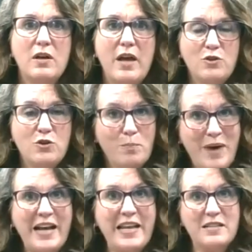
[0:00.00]
and your
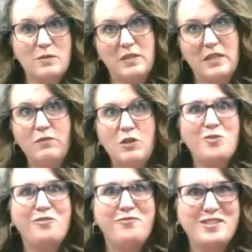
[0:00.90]
body is giving
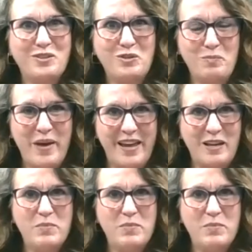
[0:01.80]
you physical pain